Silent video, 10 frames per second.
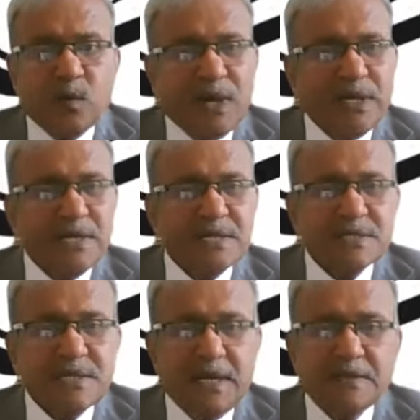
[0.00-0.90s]
what he
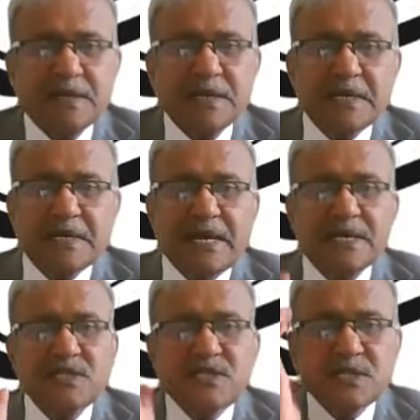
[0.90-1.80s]
has done, he
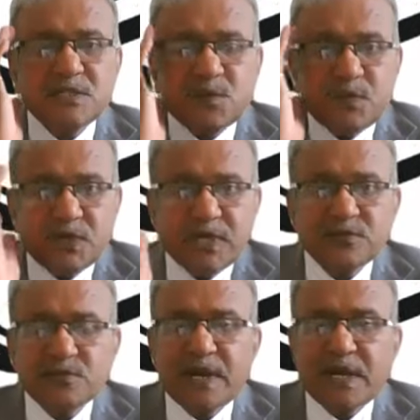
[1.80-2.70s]
has just put
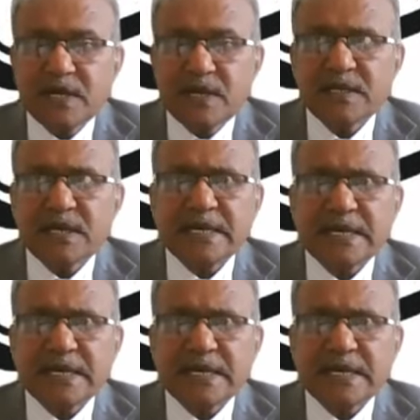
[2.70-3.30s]
his mind on that.